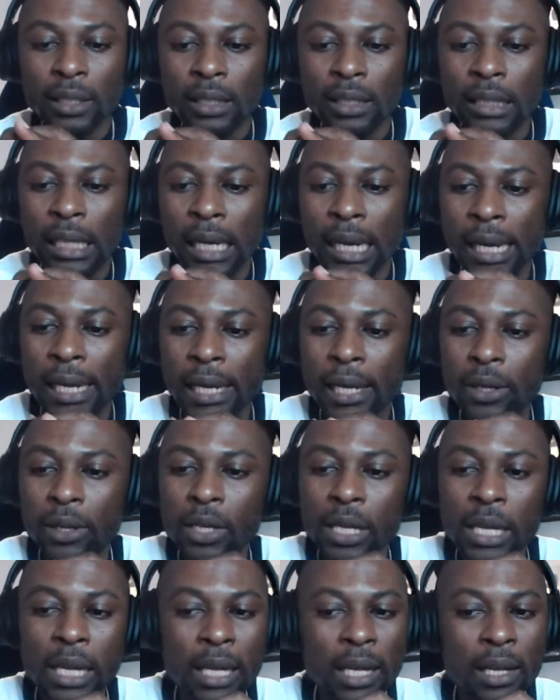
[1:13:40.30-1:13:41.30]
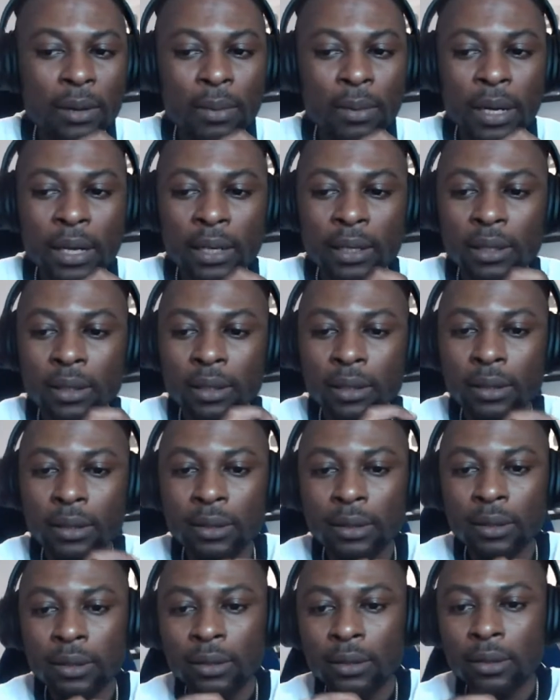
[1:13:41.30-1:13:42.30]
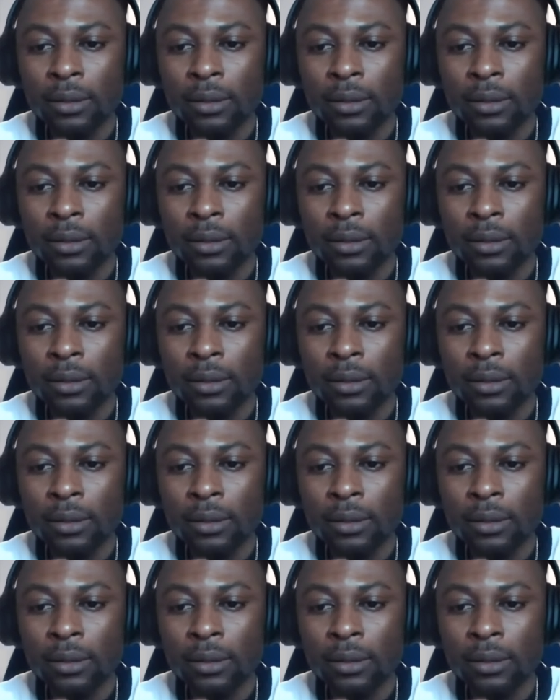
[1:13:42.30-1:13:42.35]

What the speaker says: Yeah, we hit it, man.